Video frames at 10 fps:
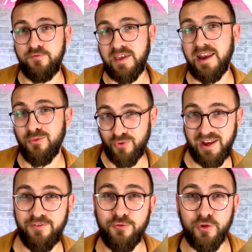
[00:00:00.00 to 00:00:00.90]
getting
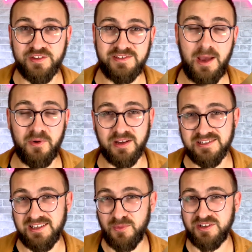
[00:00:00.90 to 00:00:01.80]
ready for the summer because
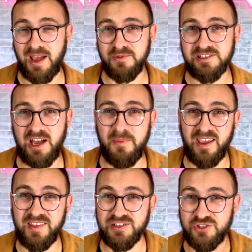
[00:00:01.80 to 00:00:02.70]
summertime is coming
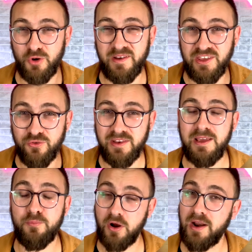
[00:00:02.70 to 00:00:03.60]
and there's so many
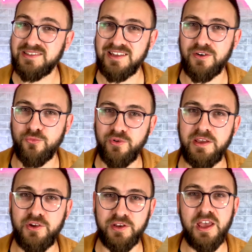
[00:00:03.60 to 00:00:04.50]
unique products that are really
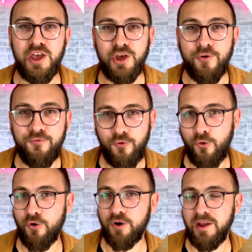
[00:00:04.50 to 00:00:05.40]
good
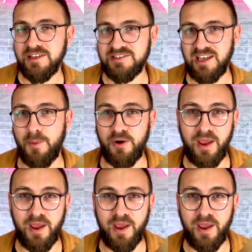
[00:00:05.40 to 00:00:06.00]
for summer.